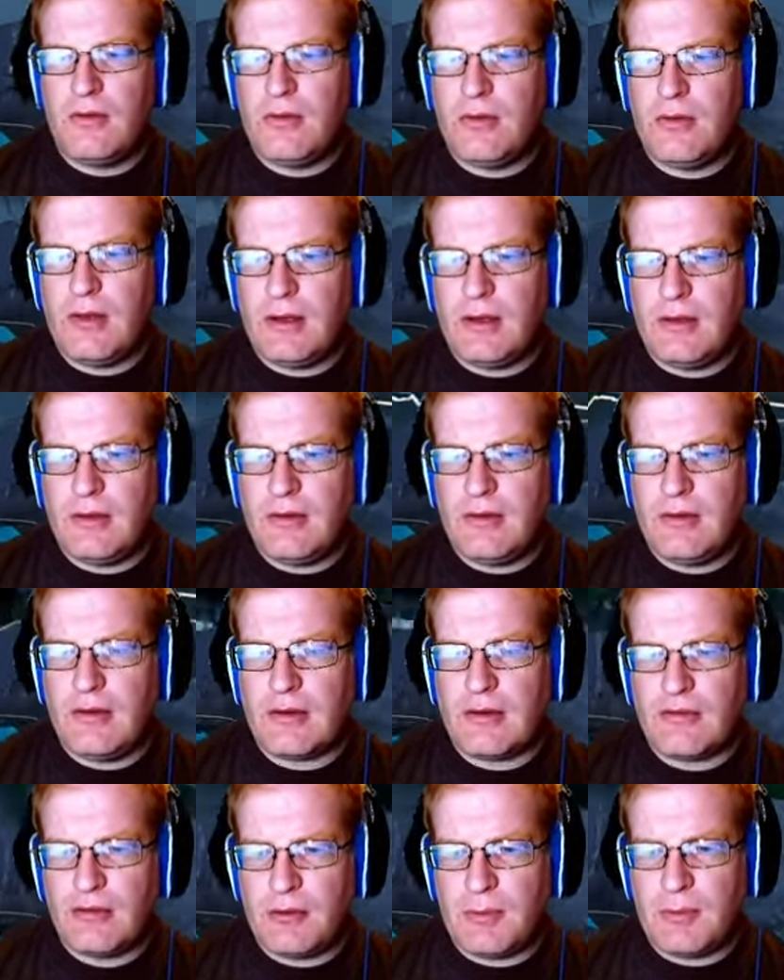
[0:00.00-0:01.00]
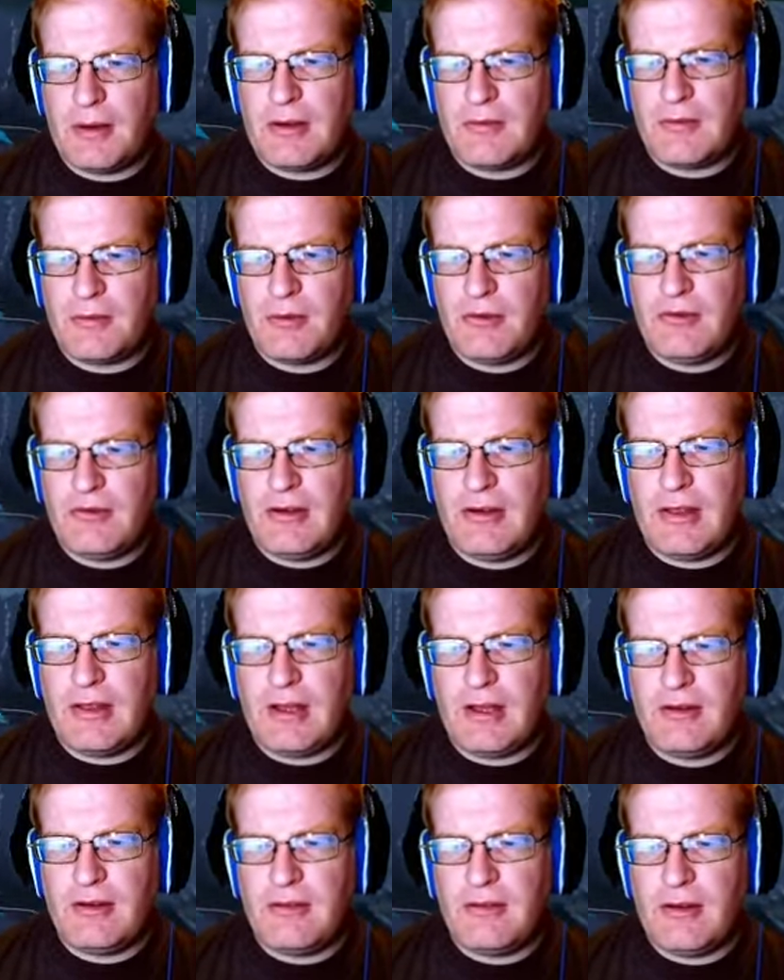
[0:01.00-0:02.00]
They did the texture of the blast furnace. Yeah, they
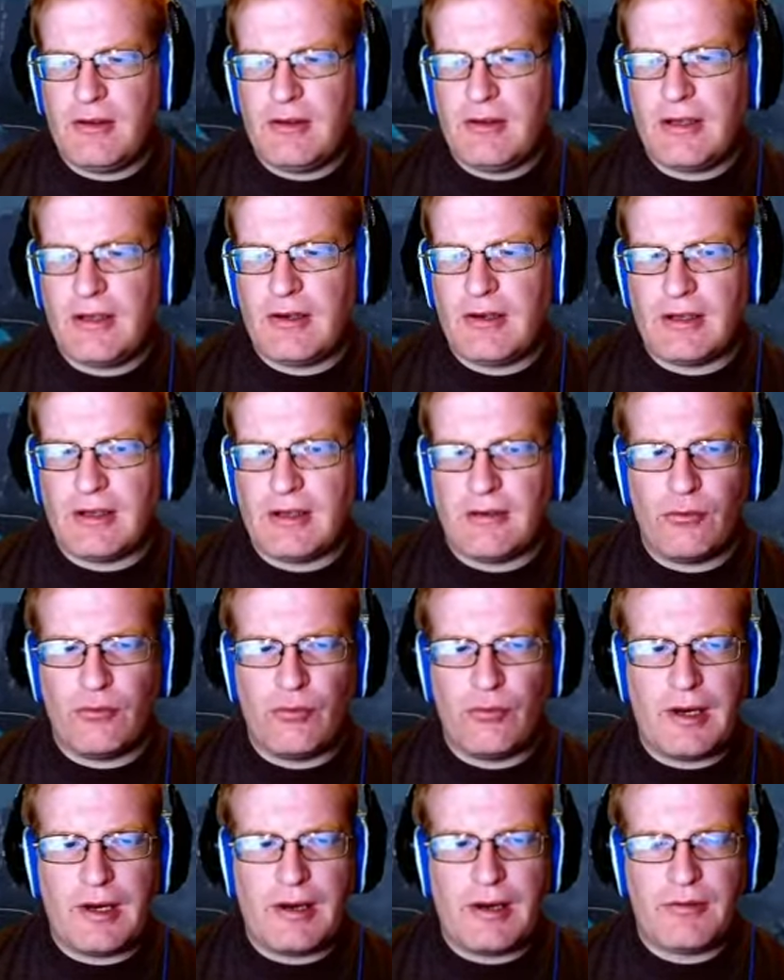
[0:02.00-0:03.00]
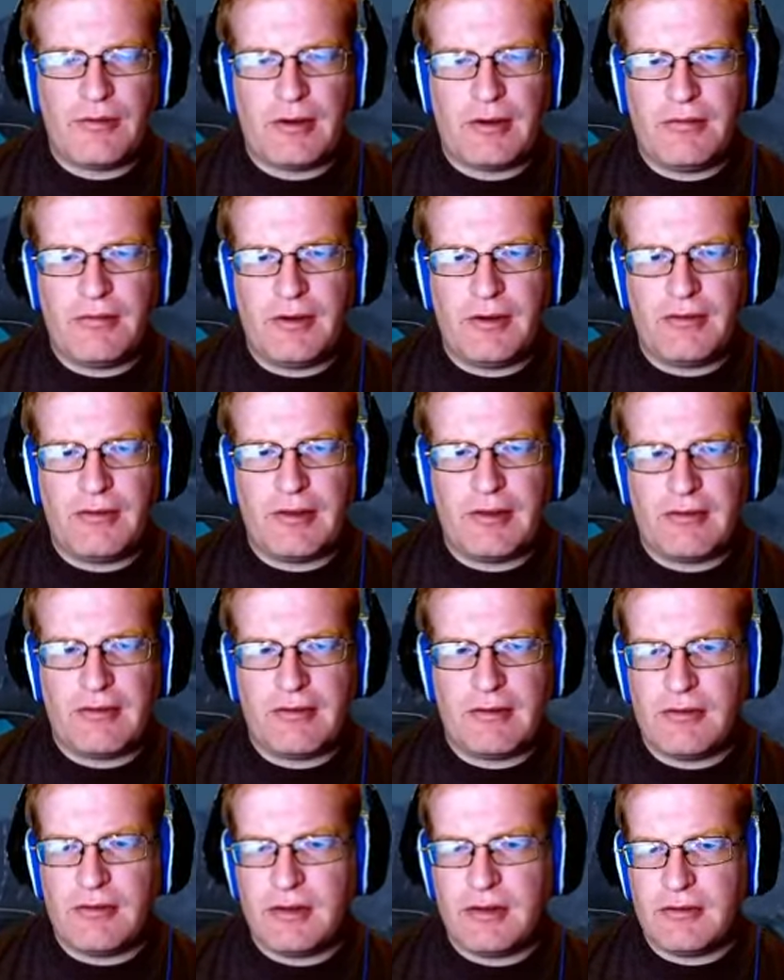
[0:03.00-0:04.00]
had done that like right after I finished that
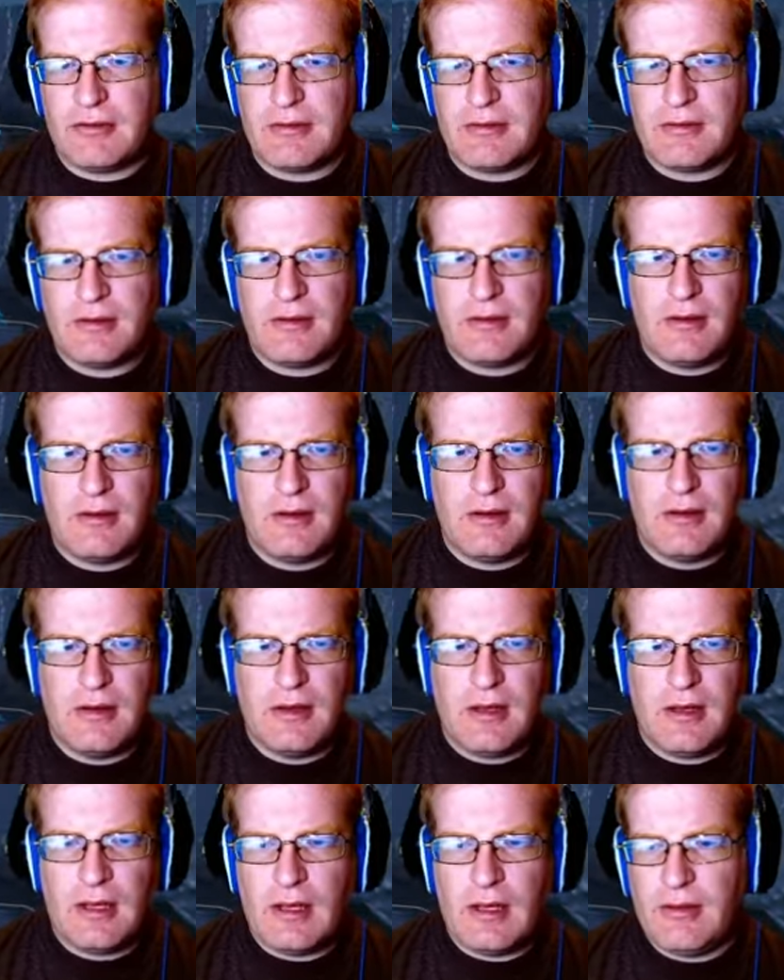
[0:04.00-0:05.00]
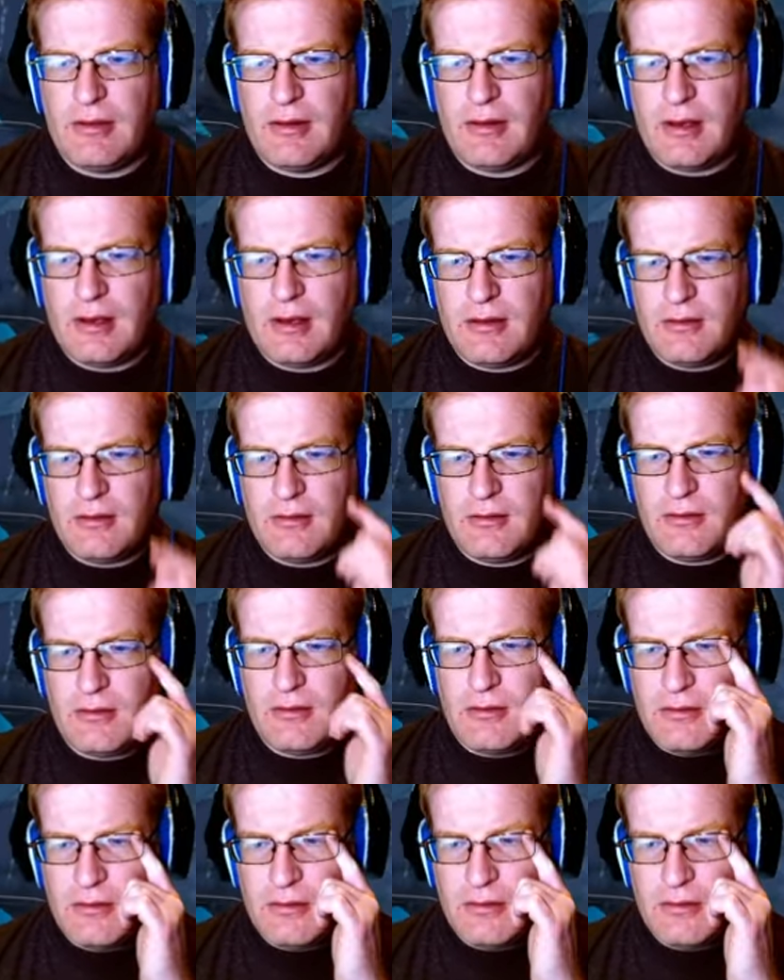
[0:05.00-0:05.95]
series. And then...